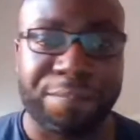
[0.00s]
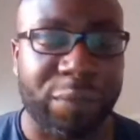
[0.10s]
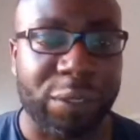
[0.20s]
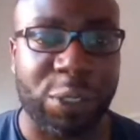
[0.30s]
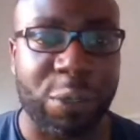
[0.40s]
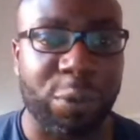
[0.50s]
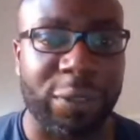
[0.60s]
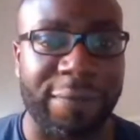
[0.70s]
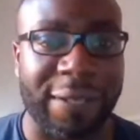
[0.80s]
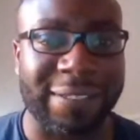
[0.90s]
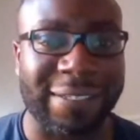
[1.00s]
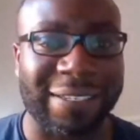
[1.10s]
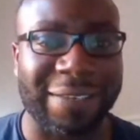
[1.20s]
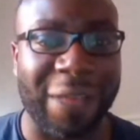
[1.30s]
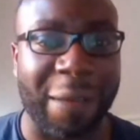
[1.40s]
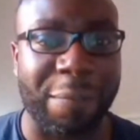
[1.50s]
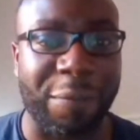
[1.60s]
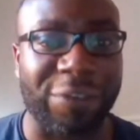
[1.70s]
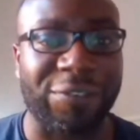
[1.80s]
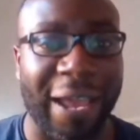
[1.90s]
2 more defences of that
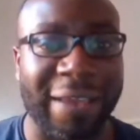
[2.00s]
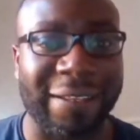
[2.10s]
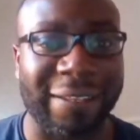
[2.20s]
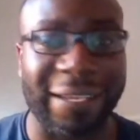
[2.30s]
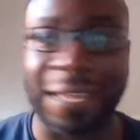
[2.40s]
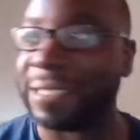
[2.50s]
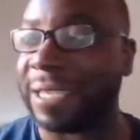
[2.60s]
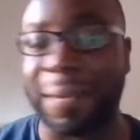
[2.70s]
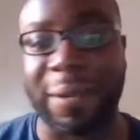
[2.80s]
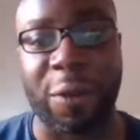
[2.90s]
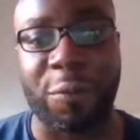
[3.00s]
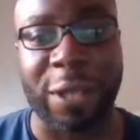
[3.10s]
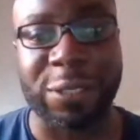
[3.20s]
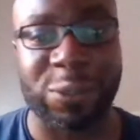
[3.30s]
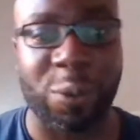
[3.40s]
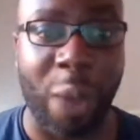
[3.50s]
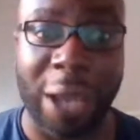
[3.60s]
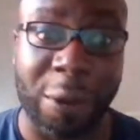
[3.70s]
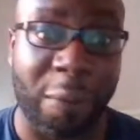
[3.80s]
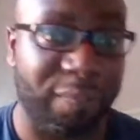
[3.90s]
British title and he gets to keep it outright. So why not?